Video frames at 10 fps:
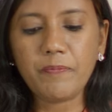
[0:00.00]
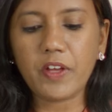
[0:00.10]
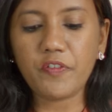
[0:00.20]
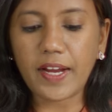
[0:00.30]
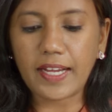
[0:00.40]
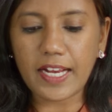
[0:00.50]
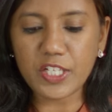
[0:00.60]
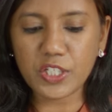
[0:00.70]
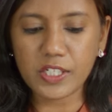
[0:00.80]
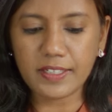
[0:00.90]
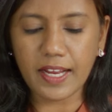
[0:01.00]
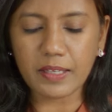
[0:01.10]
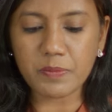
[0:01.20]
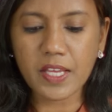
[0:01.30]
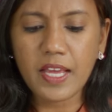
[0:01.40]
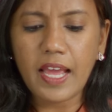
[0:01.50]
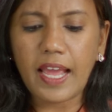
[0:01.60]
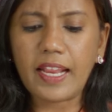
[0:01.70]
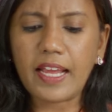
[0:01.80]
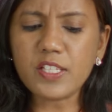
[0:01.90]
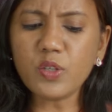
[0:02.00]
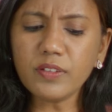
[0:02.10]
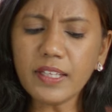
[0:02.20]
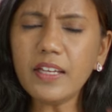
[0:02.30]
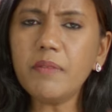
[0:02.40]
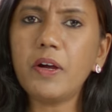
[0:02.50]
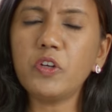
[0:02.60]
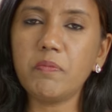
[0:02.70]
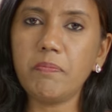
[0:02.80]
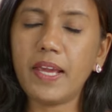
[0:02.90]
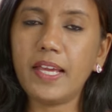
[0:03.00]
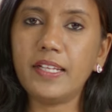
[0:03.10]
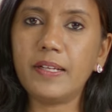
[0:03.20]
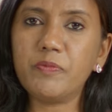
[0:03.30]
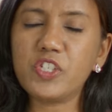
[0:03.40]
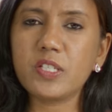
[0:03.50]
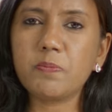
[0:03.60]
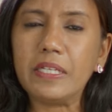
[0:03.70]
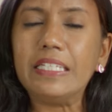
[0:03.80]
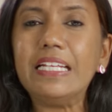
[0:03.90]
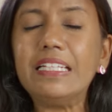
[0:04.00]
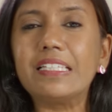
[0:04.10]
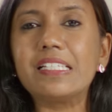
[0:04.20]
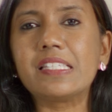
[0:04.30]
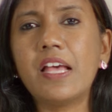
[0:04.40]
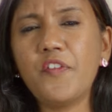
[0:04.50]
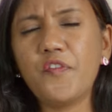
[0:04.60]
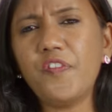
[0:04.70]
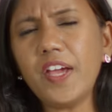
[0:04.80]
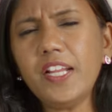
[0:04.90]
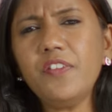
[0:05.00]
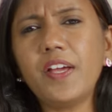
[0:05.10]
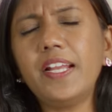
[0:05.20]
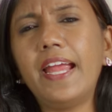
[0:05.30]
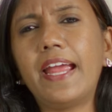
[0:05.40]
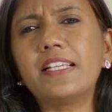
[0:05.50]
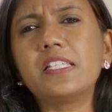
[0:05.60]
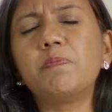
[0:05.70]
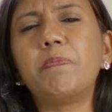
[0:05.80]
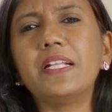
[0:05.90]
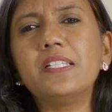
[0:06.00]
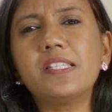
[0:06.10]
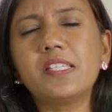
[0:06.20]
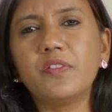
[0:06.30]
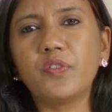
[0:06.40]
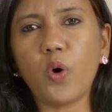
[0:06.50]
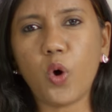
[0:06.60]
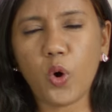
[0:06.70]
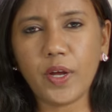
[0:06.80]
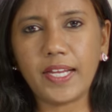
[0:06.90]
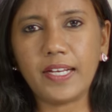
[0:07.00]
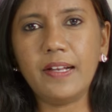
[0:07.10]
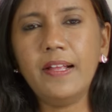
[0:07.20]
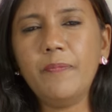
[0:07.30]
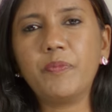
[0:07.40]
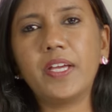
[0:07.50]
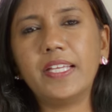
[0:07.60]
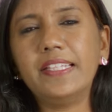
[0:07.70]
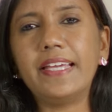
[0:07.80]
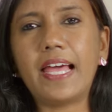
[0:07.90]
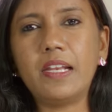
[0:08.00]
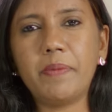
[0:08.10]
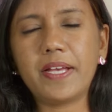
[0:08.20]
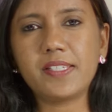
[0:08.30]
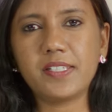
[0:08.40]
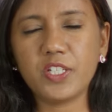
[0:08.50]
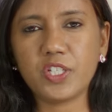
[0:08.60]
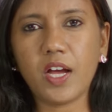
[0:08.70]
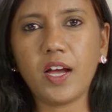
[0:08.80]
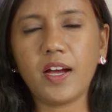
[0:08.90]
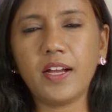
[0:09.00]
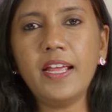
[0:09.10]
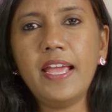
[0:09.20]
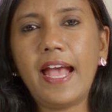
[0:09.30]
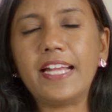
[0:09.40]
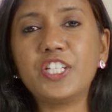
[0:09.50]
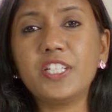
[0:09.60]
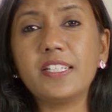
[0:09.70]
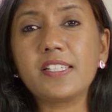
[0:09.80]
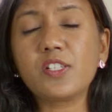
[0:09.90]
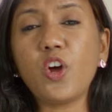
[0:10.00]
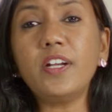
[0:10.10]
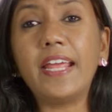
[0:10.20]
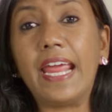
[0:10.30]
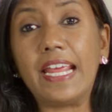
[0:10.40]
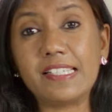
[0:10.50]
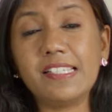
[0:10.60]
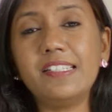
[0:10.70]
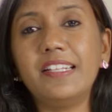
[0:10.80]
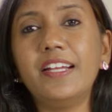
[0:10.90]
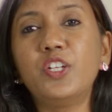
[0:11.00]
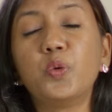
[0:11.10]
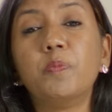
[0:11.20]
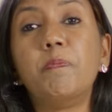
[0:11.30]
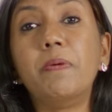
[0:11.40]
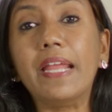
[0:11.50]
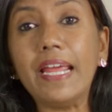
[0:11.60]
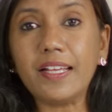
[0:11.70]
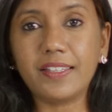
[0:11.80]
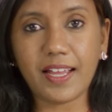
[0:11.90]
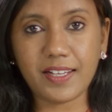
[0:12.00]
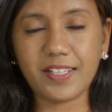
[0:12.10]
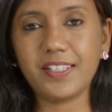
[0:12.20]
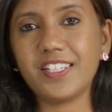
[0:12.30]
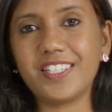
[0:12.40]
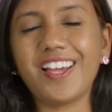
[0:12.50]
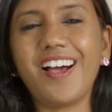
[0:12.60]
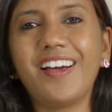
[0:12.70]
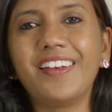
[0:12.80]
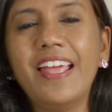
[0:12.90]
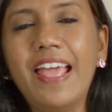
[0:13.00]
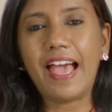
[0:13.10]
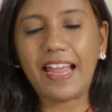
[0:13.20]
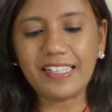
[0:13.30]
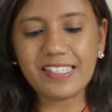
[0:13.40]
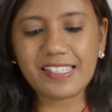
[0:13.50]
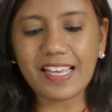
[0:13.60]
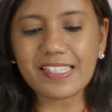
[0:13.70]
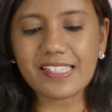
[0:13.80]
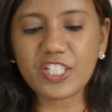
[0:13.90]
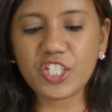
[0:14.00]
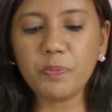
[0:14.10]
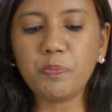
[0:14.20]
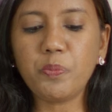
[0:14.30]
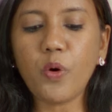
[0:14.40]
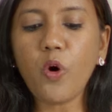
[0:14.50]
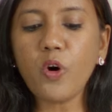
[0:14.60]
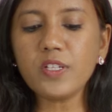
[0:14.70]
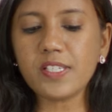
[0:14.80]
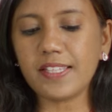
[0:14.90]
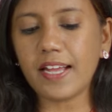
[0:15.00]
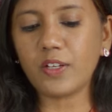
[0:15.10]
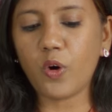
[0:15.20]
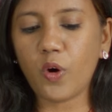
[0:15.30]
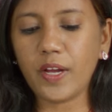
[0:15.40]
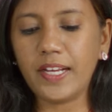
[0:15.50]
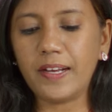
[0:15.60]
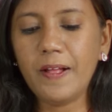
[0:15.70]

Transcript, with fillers: uh, financial times. And, and so think about Mary. She's bringing this very, very expensive oil uh, in the alabaster jar, and she does not hesitate to break that jar. And it says she pours that oil